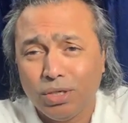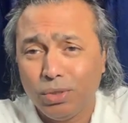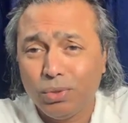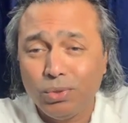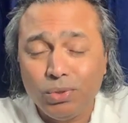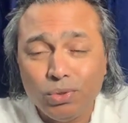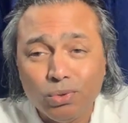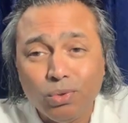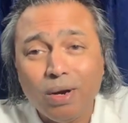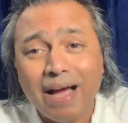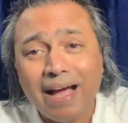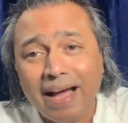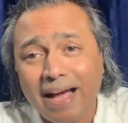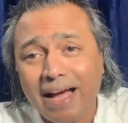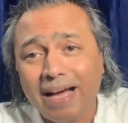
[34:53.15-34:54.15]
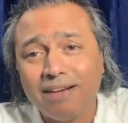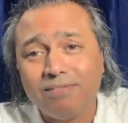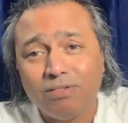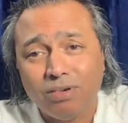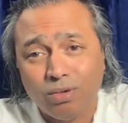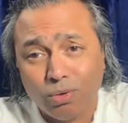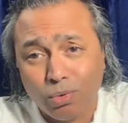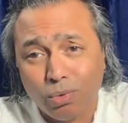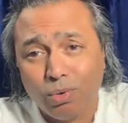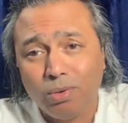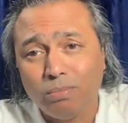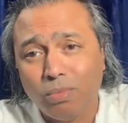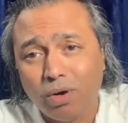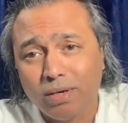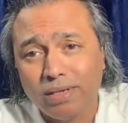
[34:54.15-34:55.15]
Do you have role
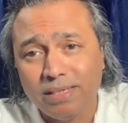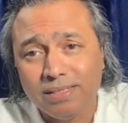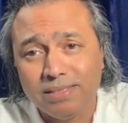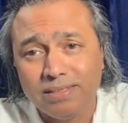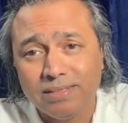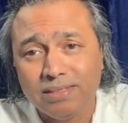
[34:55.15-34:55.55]
model